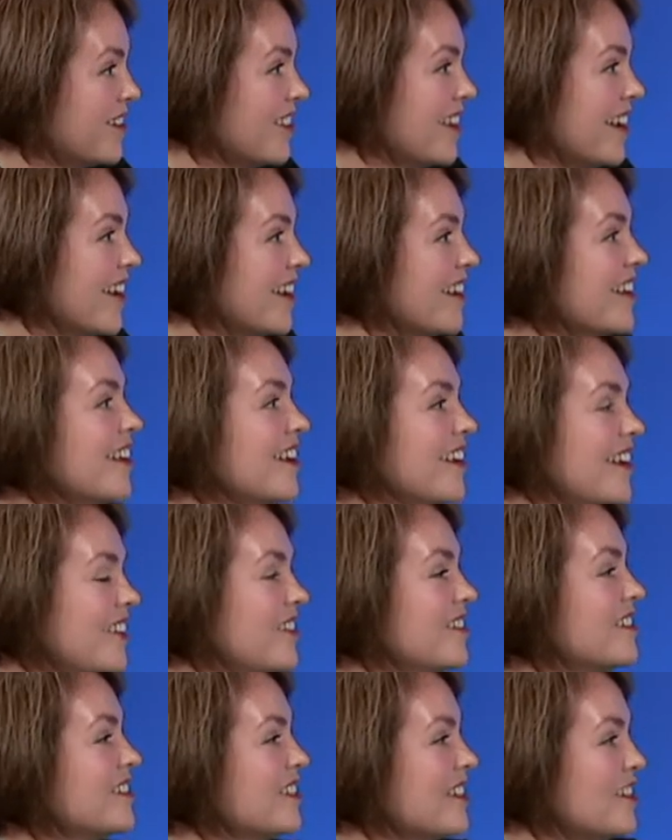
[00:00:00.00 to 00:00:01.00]
there
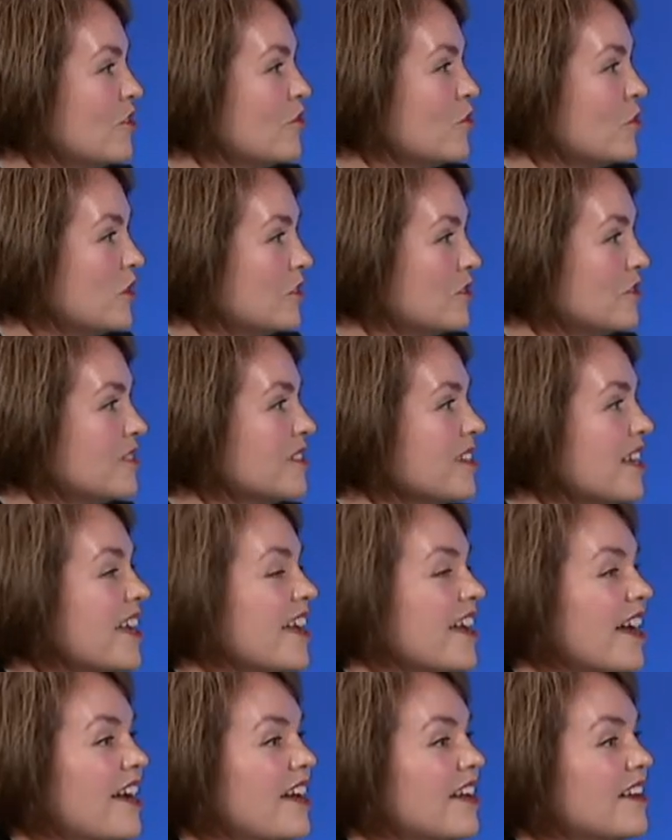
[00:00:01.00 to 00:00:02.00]
in the seat of Wills,
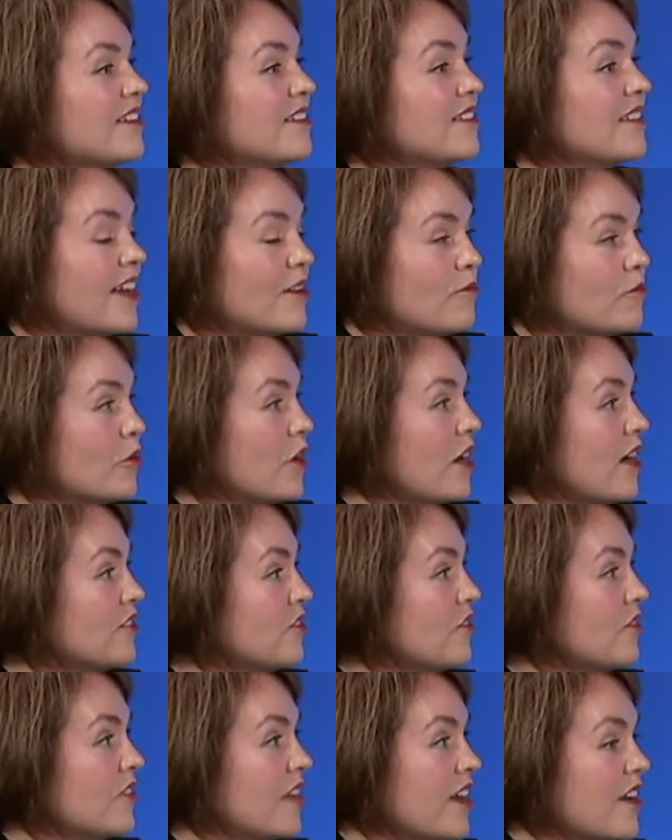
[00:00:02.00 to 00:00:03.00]
and that
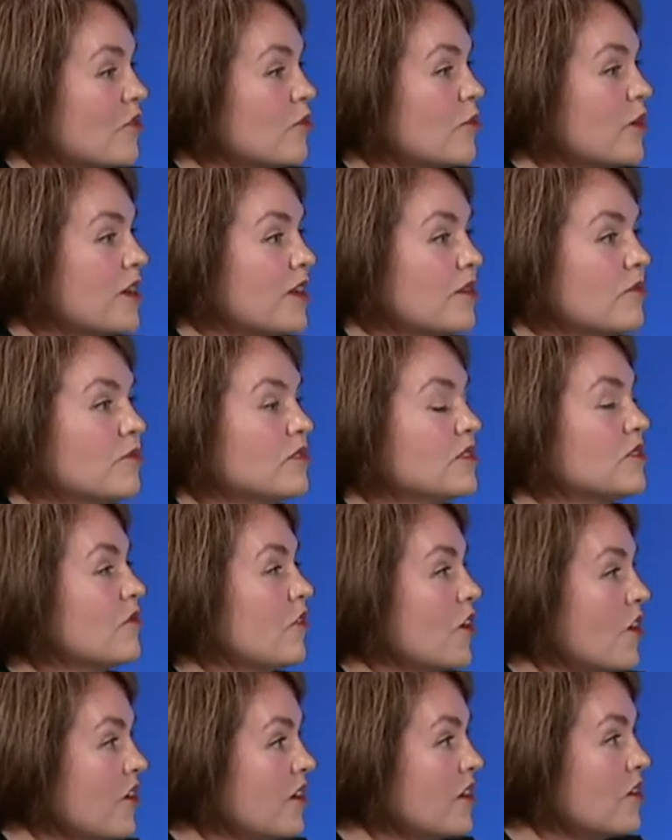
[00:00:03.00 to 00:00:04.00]
branch of the ALP was
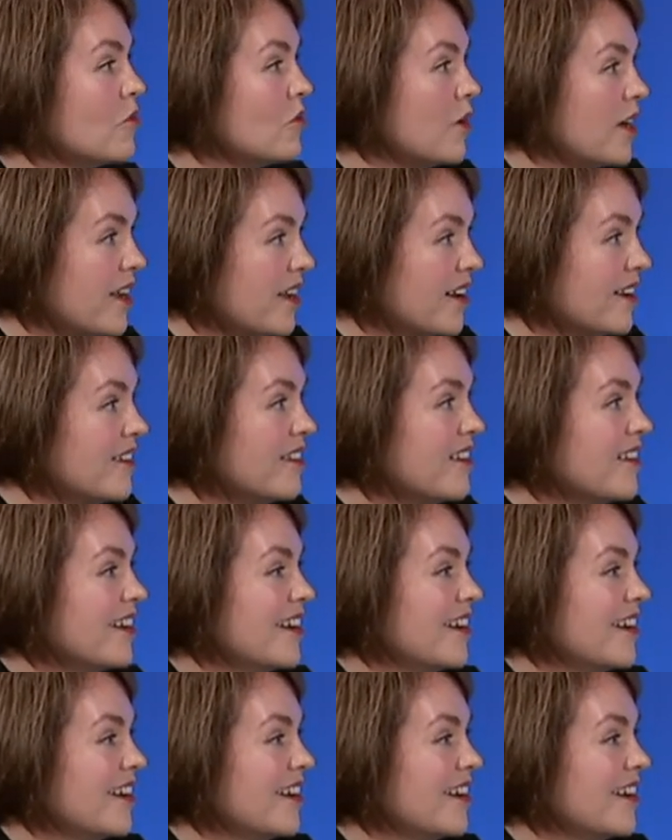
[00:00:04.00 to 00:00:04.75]
very aware,